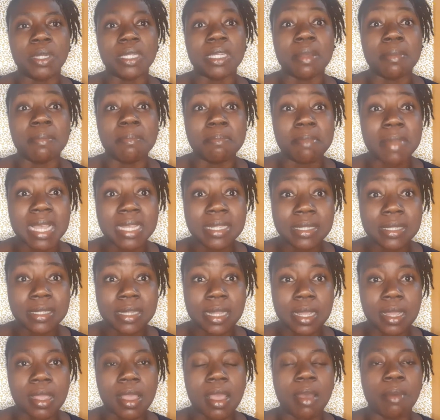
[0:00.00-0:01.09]

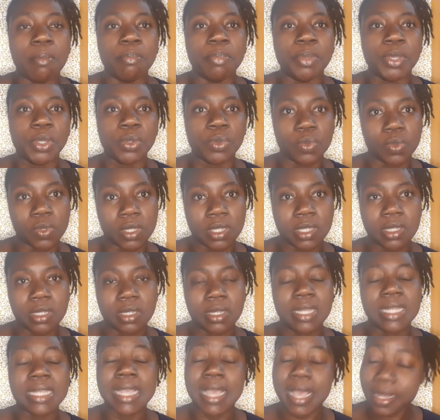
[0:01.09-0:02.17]
domestic abuse.
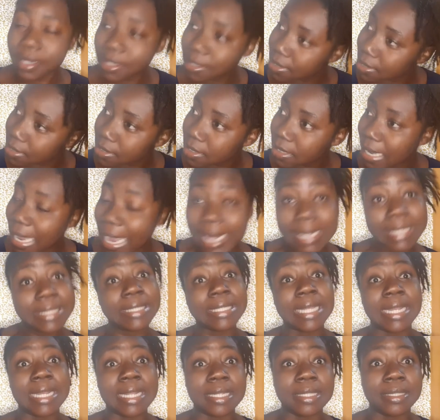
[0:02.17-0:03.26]
Yes, I
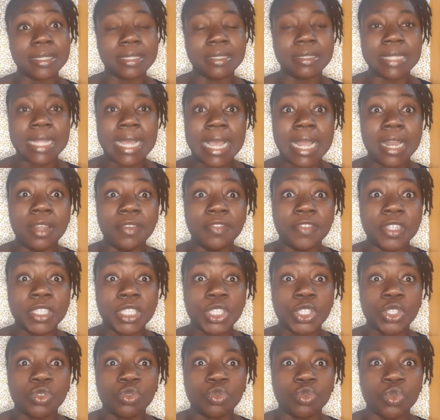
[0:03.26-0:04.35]
said it, the elephant
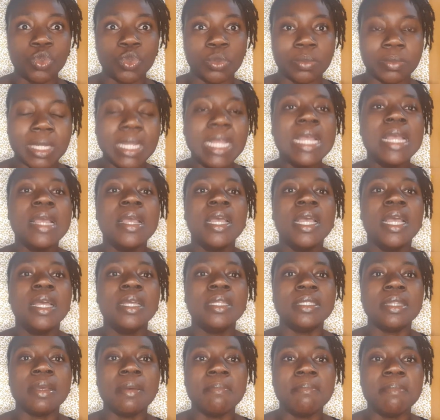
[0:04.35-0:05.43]
in the room,
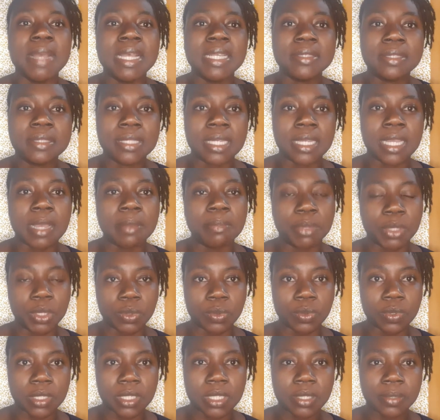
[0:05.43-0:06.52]
domestic
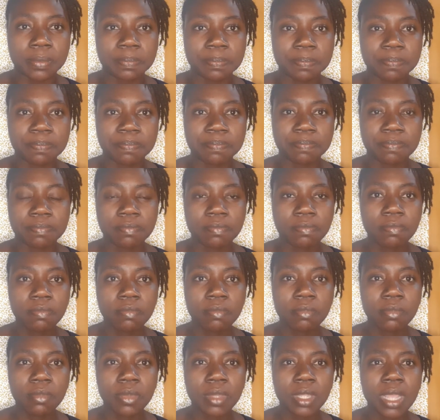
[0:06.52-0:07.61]
abuse.
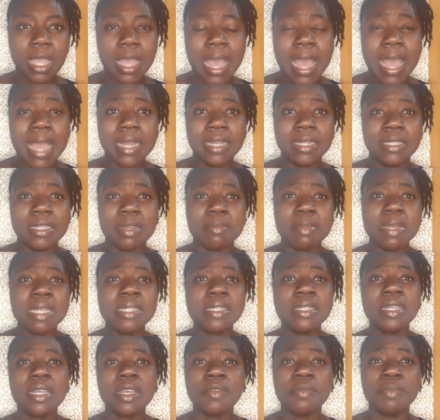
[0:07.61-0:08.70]
And
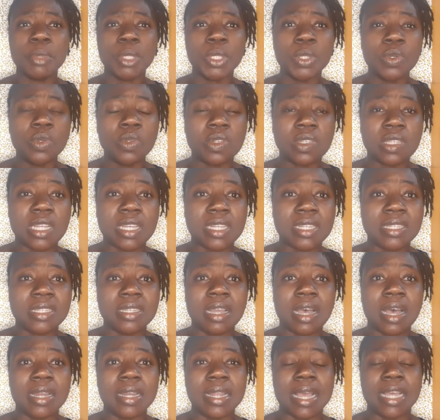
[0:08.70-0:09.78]
domestic abuse does
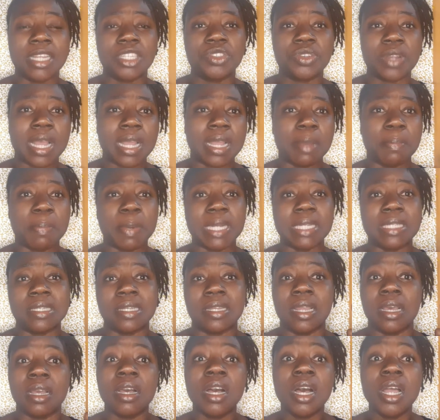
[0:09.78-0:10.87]
not attract a
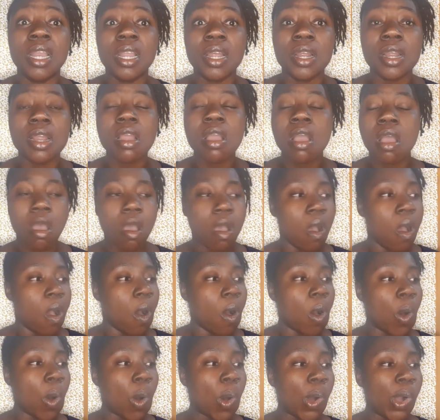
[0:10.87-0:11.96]
particular color
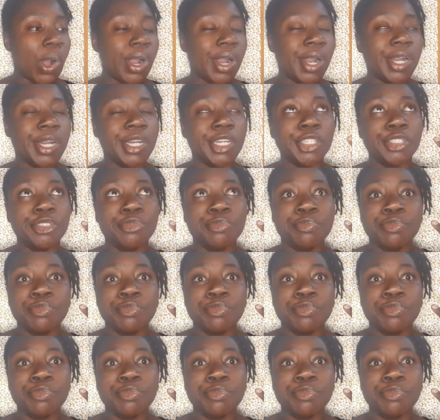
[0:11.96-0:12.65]
or